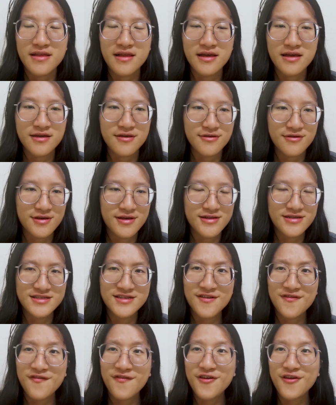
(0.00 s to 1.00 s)
like you can
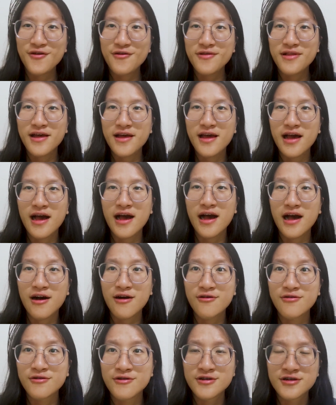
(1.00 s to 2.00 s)
feel like
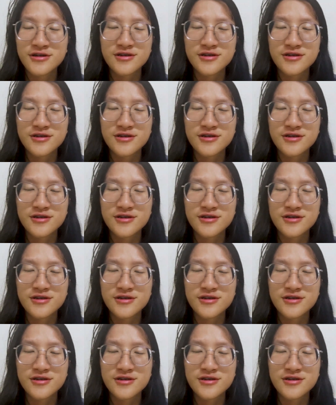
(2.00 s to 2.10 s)
how